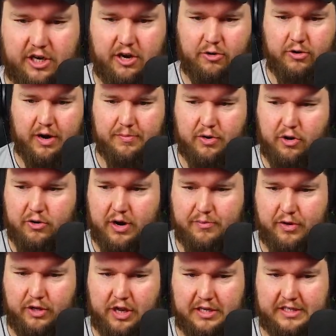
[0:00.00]
Oh crap.
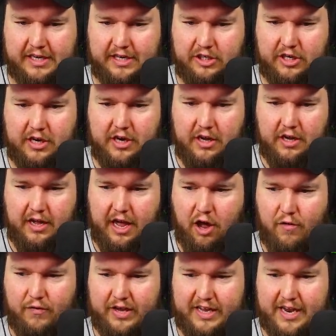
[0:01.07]
We lost Ninja.
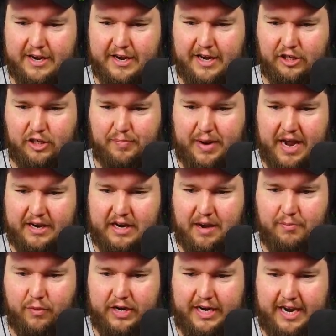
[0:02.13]
Elva, get Ninja back
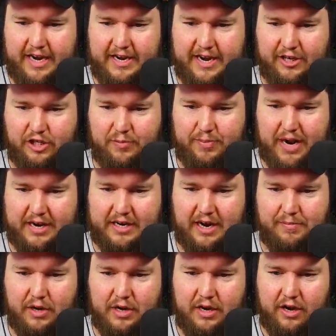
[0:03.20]
up. We need Ninja back
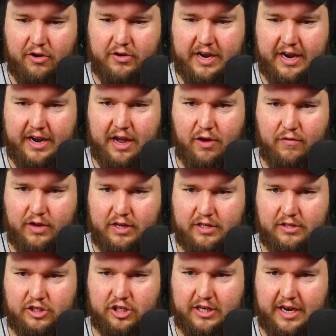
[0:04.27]
up. Okay,
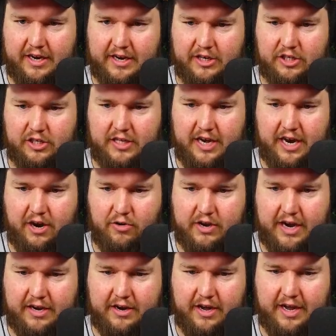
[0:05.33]
Elva should get Ninja there.
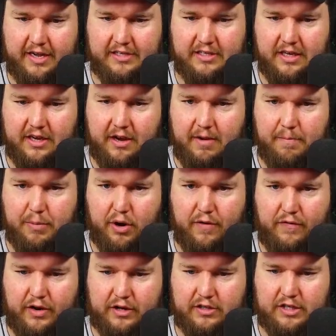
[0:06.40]
Okay, nice.
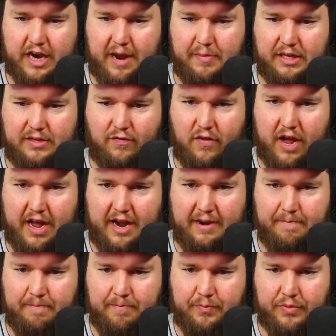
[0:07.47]
Perfect. Timing's fine.